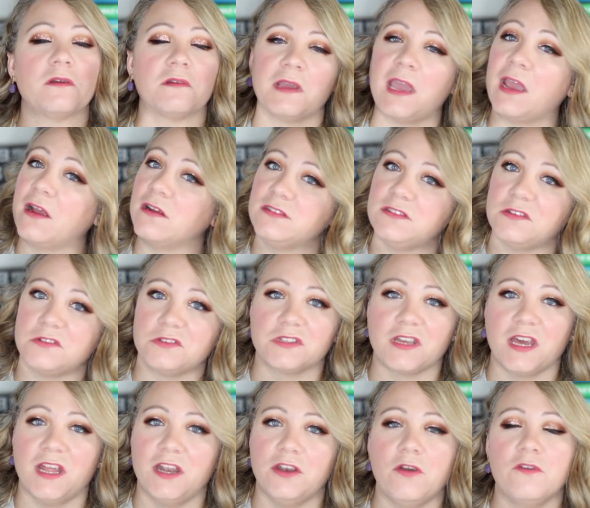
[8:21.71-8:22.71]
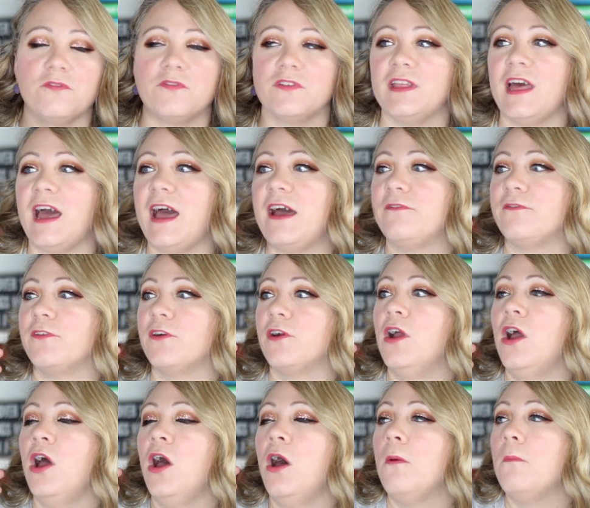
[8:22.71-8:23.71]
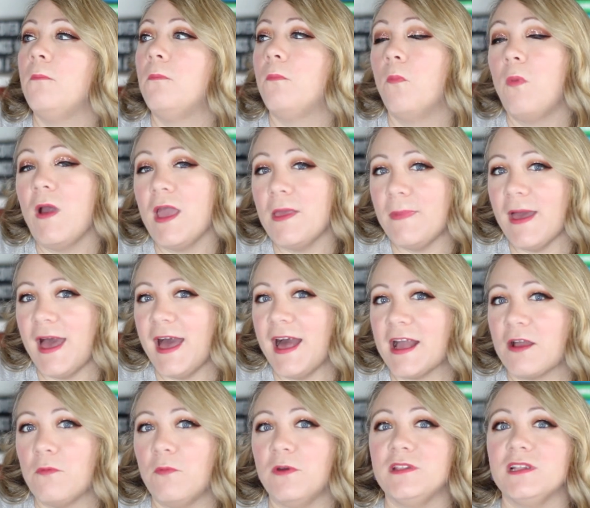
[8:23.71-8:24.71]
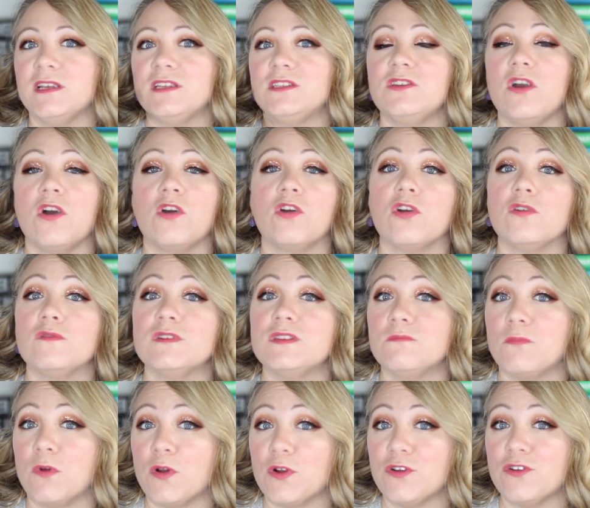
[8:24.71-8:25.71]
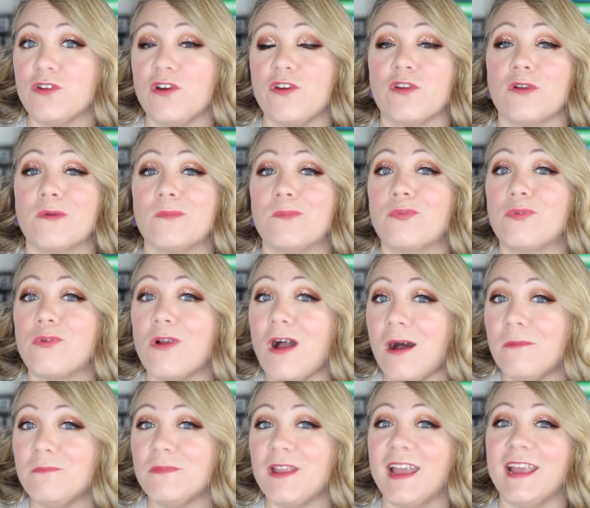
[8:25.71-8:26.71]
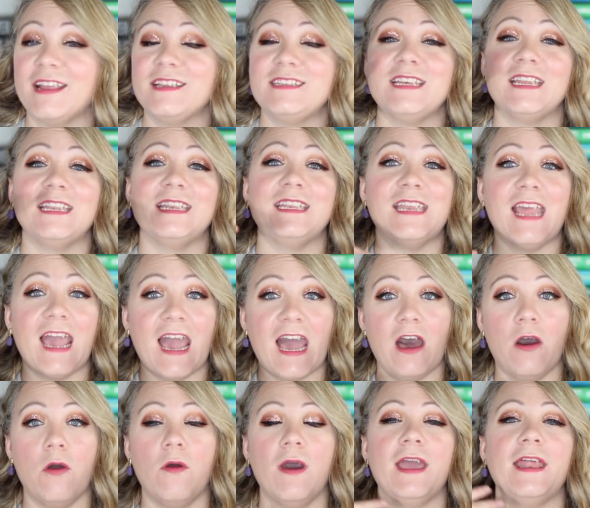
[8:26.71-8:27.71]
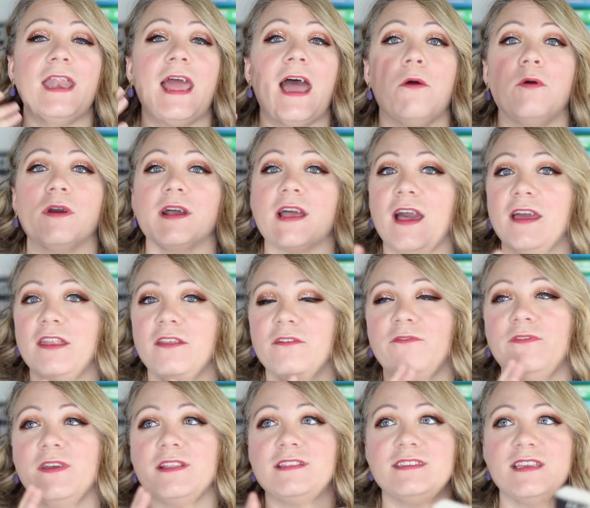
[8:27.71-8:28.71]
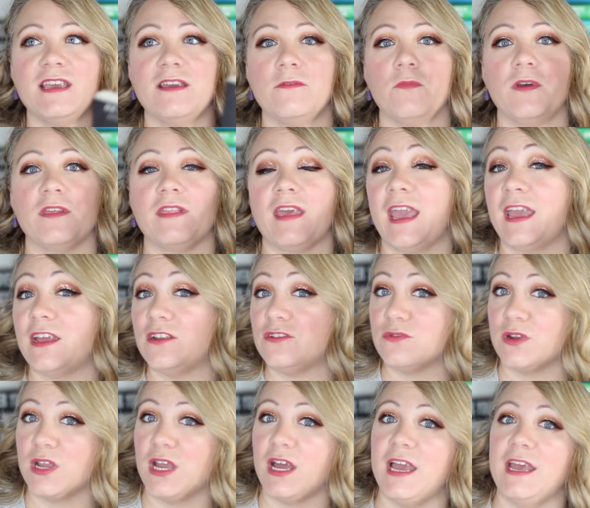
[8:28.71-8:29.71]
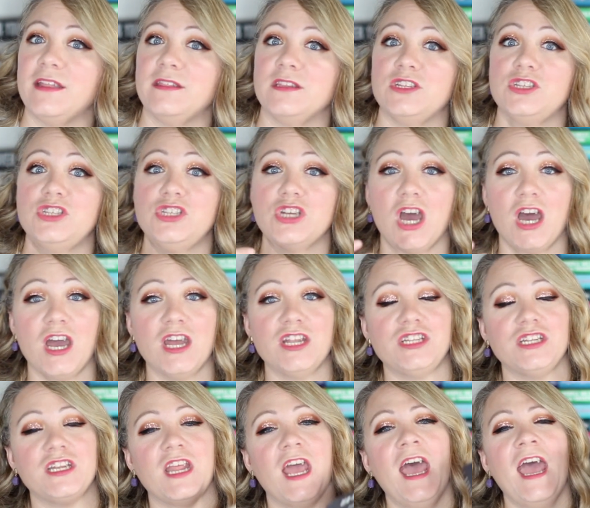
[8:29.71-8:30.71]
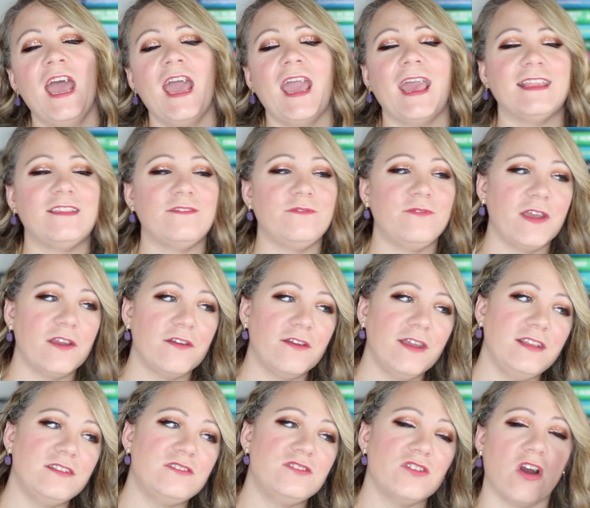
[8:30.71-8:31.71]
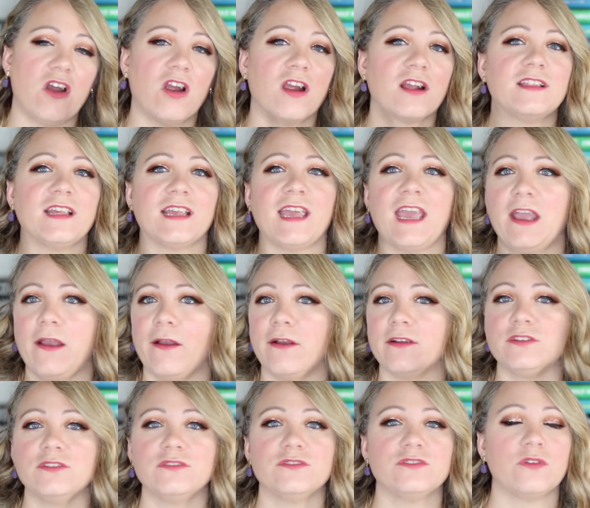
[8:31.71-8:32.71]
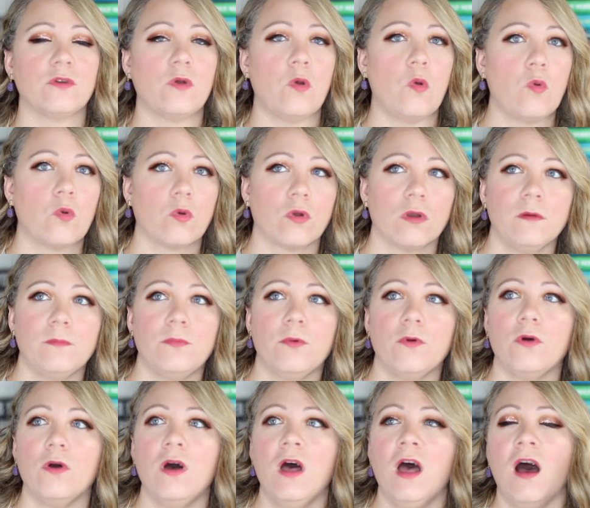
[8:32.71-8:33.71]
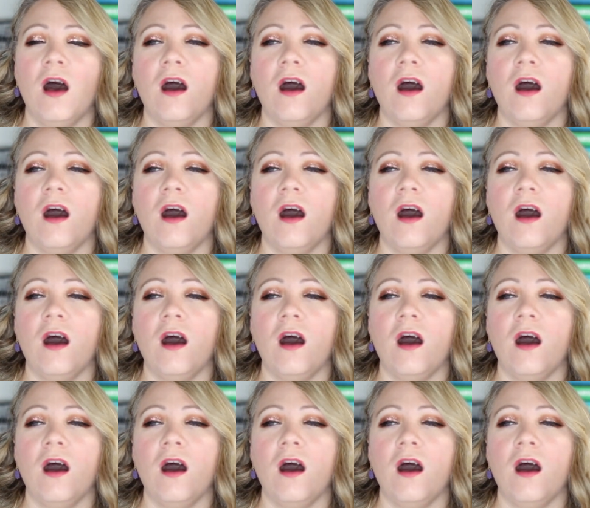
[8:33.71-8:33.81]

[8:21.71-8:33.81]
Karen Slaughter's kind of known for that, for way back when this young girl was murdered on her prom night to now, and how it kind of fits in with Andrea and the judge. And it's very dark. The characters are horrible.